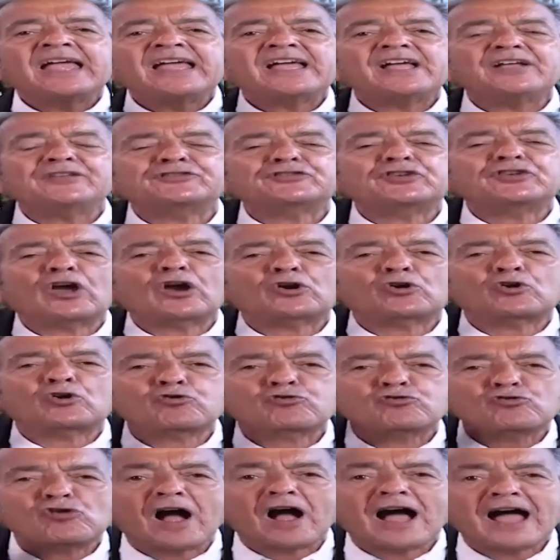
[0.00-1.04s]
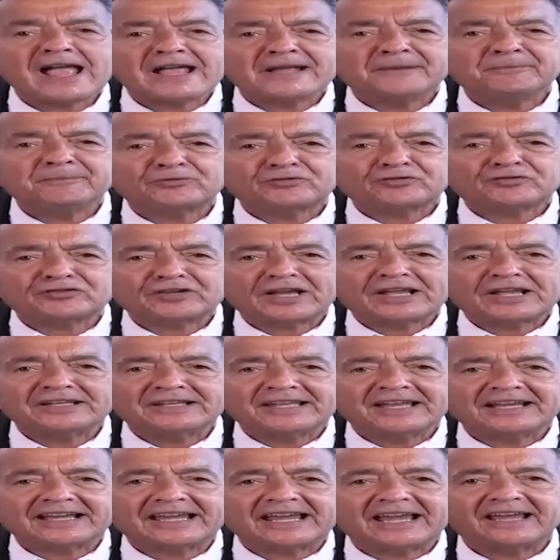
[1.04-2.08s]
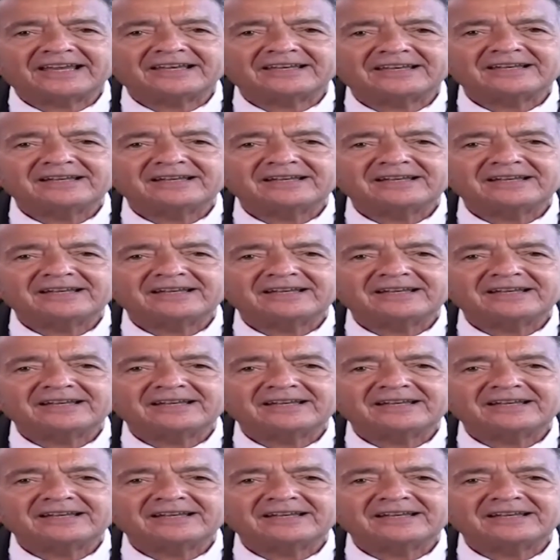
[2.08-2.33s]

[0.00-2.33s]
It's a crime syndicate.